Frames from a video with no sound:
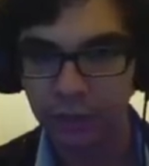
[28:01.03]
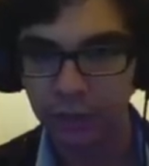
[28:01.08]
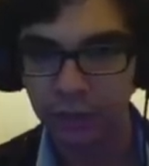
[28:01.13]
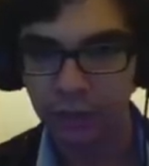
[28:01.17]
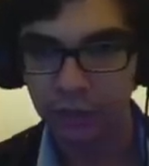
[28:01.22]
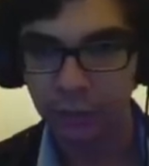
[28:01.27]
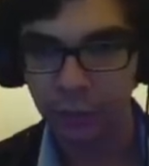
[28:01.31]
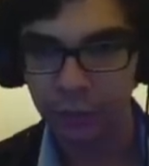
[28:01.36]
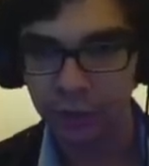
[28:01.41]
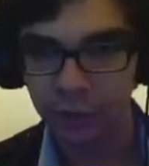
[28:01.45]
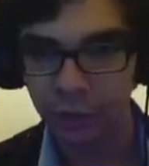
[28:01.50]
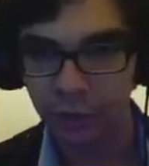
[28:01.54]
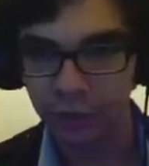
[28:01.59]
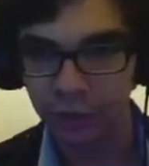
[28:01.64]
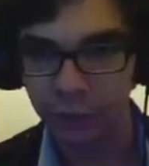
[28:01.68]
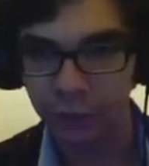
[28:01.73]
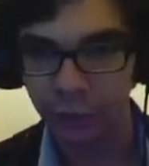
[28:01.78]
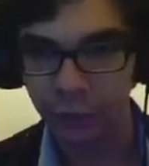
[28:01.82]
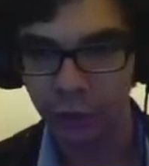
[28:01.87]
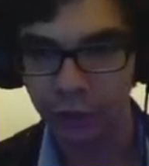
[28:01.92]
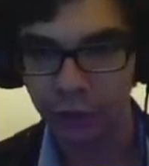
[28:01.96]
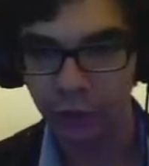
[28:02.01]
This was just
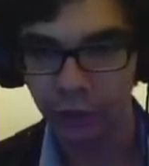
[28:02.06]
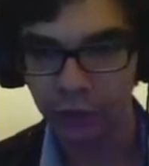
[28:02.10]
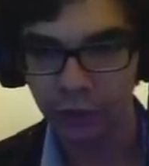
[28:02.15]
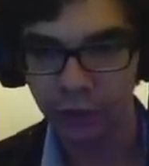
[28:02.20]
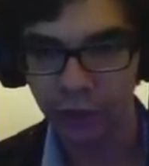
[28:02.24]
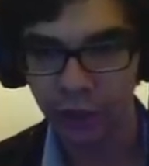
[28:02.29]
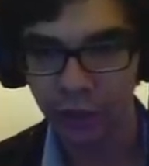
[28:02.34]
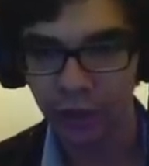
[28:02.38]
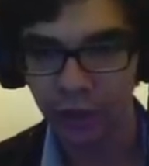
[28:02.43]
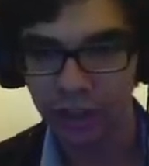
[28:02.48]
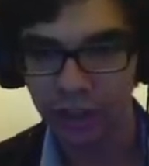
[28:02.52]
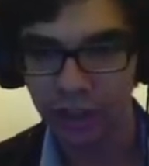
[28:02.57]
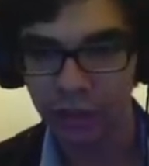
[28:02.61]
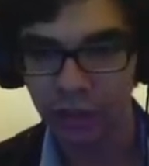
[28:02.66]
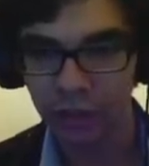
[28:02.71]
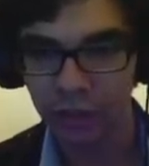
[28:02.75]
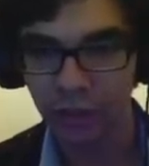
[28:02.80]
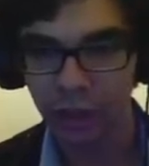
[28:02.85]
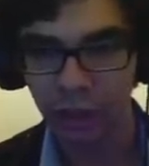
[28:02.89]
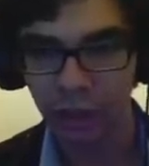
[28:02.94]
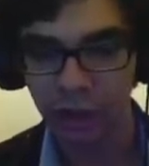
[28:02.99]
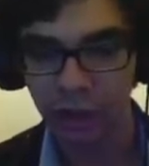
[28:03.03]
for the other video
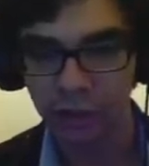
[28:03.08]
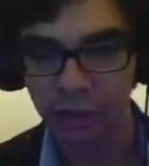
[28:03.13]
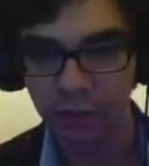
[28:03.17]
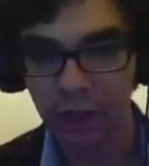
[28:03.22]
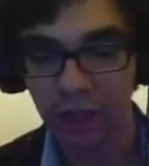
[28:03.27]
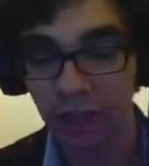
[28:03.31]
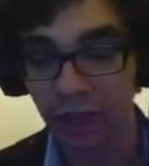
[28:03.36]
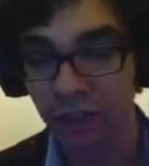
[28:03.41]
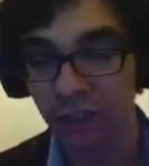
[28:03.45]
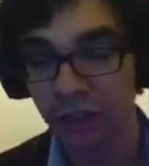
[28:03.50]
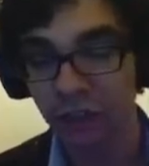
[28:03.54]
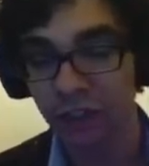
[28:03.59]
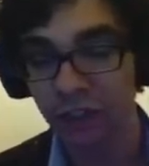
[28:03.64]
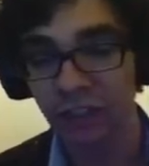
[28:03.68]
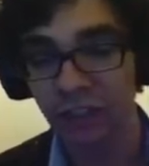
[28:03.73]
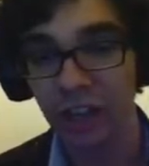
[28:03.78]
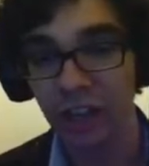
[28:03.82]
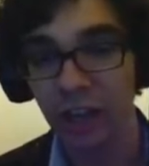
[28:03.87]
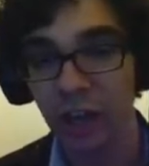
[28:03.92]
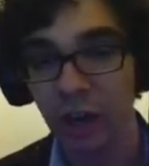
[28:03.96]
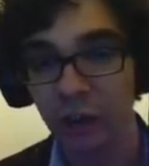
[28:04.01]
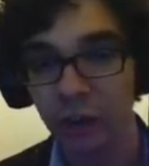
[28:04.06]
that I was making just
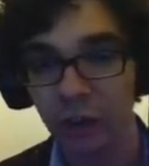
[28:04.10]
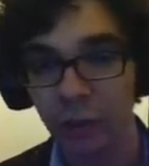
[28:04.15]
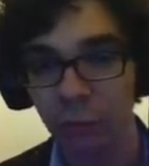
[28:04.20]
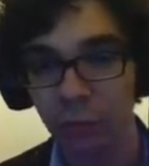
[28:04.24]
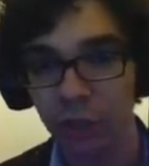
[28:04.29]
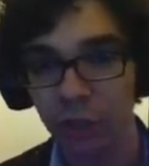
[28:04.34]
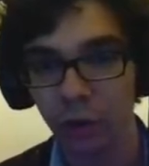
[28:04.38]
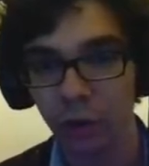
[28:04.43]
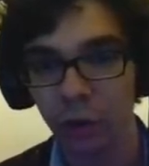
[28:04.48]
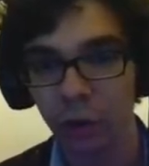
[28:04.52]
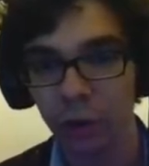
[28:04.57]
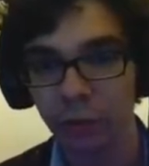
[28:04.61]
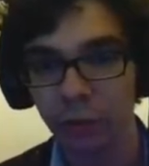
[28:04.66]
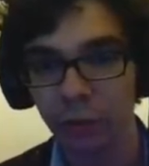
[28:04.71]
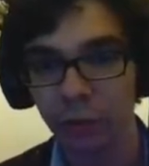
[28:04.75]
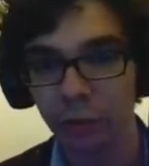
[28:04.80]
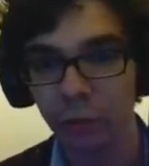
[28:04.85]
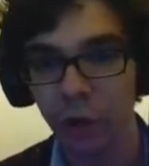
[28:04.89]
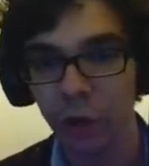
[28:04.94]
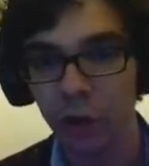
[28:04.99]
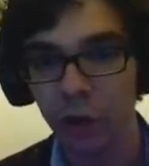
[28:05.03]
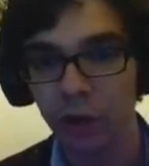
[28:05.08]
now that went horribly
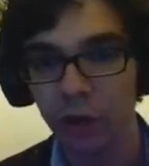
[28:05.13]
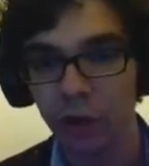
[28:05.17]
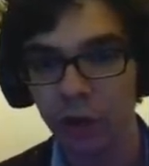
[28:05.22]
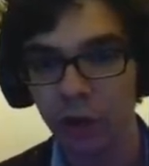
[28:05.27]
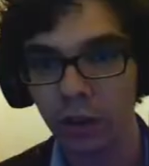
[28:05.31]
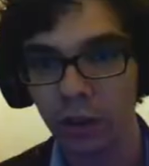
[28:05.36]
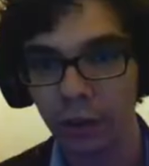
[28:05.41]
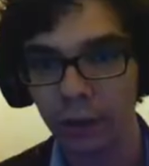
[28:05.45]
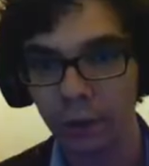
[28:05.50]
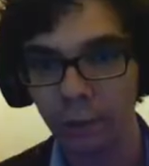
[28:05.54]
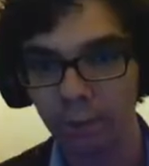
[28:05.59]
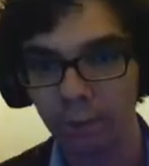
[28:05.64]
wrong.